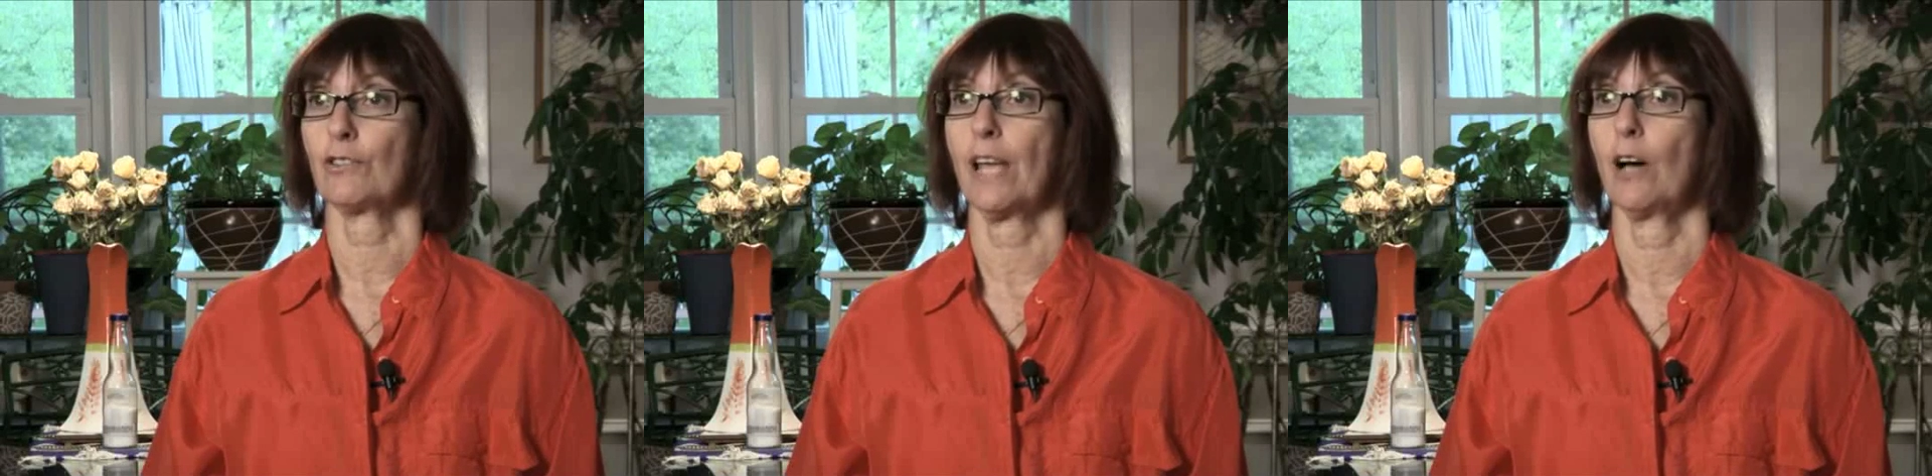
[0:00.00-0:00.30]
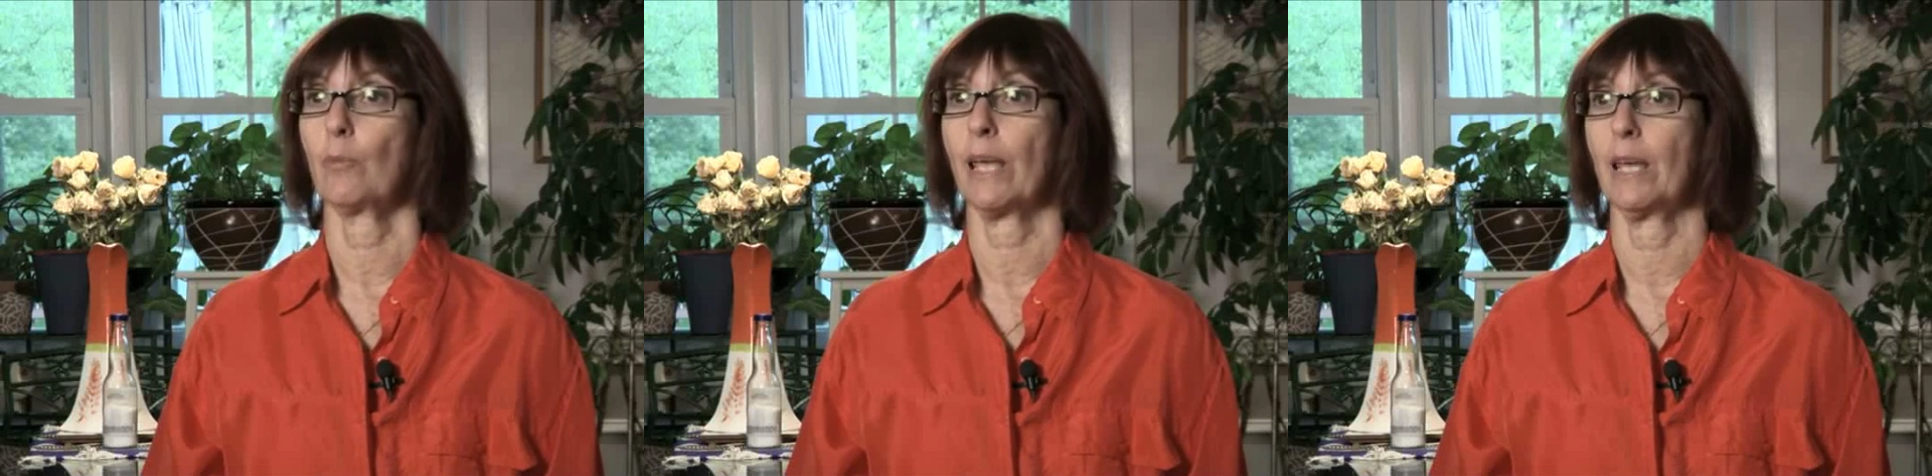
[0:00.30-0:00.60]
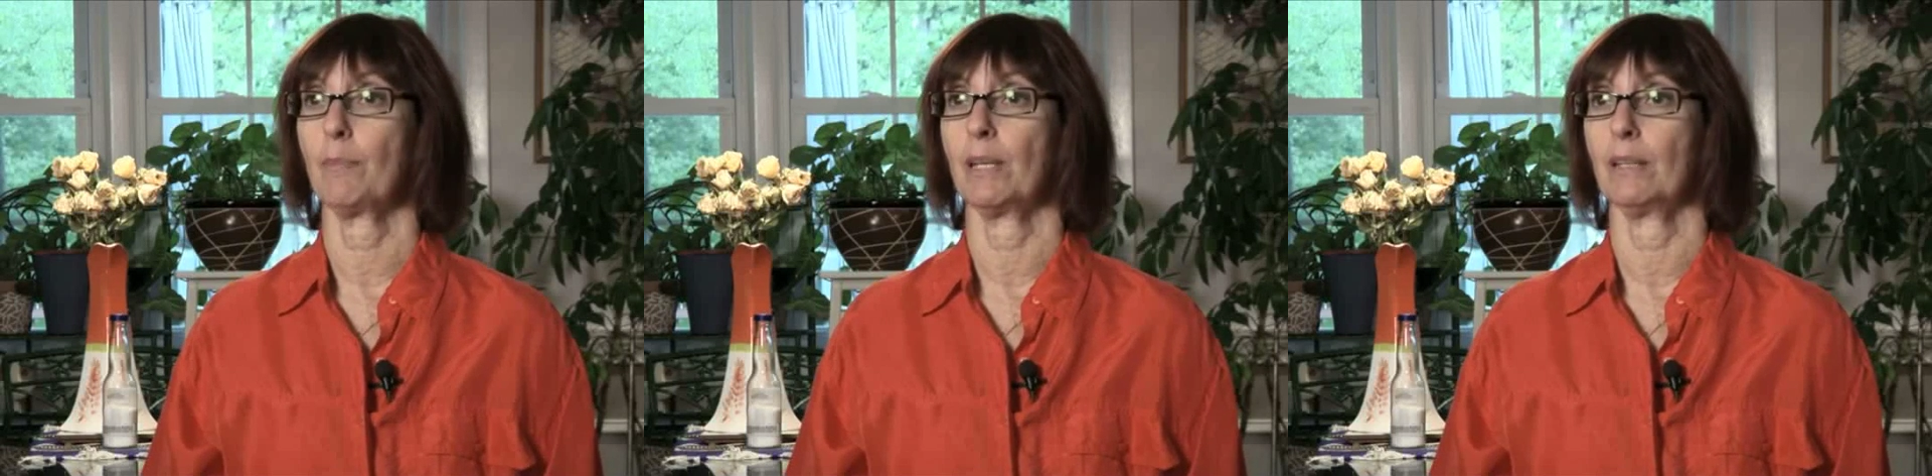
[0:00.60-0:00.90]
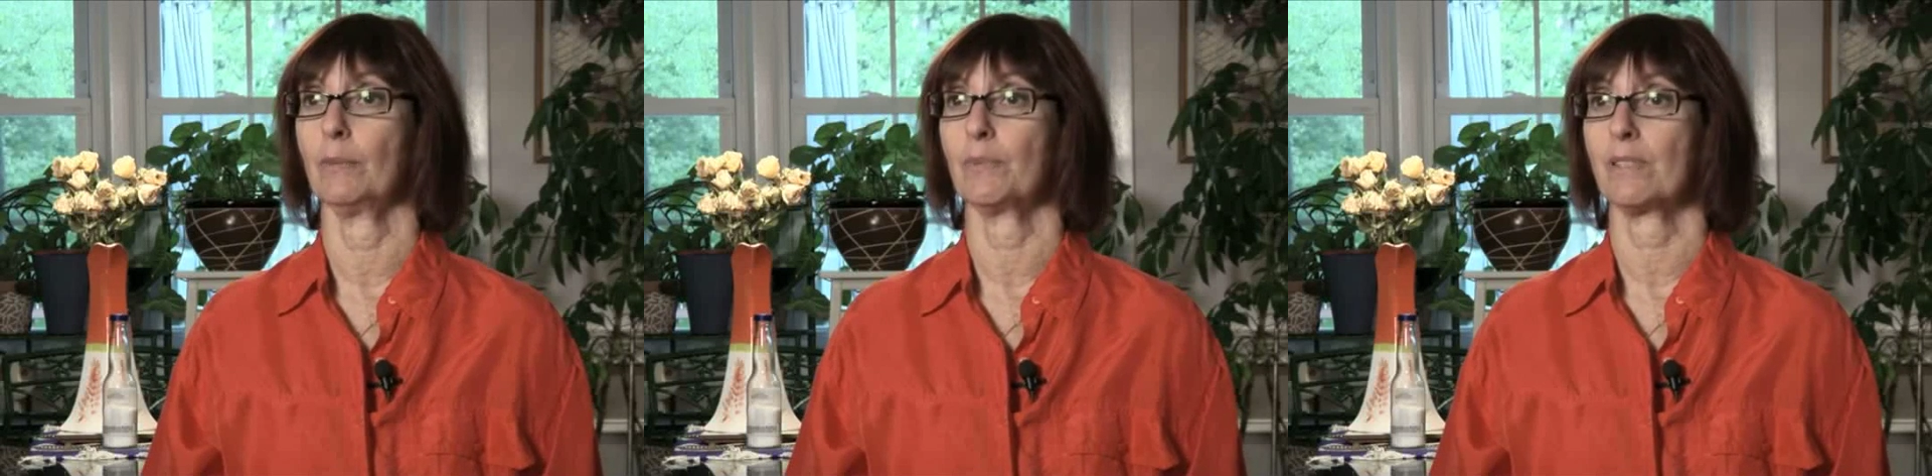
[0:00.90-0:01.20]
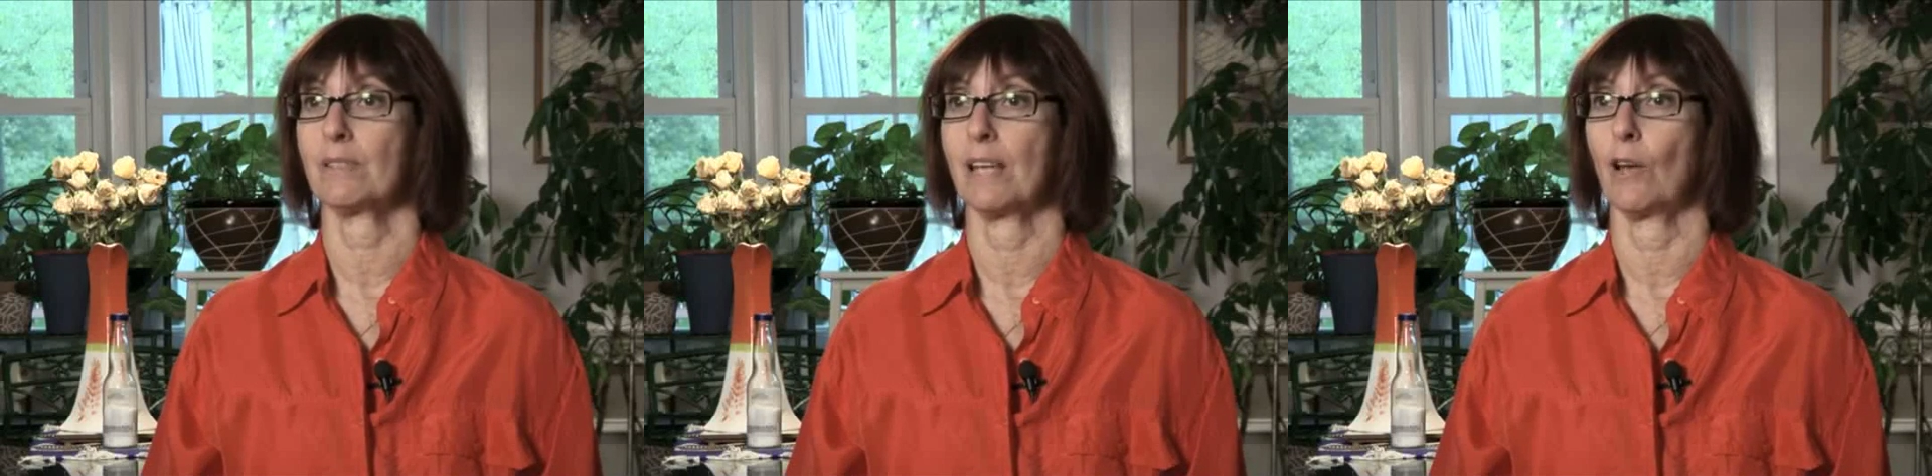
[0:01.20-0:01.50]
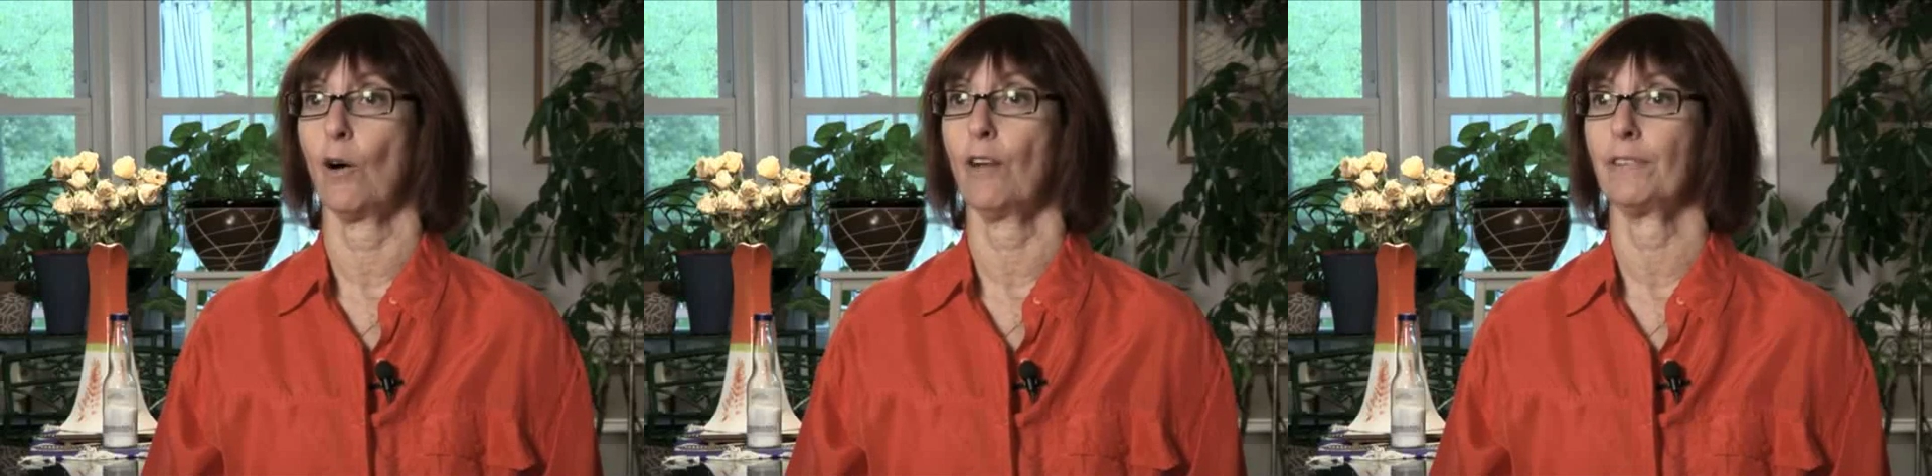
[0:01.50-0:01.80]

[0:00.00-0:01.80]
Taub came in. It was his day off.